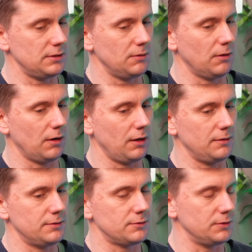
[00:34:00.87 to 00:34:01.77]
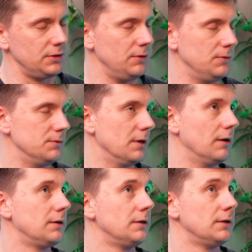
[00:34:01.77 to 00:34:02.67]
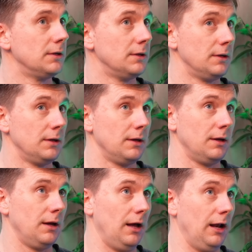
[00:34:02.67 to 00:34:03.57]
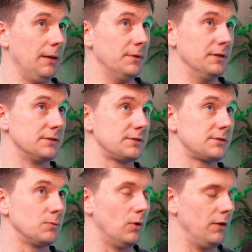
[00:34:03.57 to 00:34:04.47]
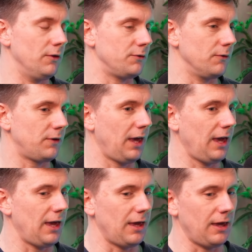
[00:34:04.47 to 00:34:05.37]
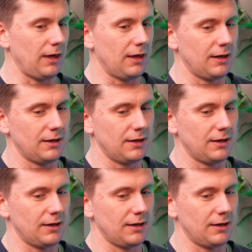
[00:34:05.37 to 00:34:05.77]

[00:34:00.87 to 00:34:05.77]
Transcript: UI sort of user elements, what are the sort of key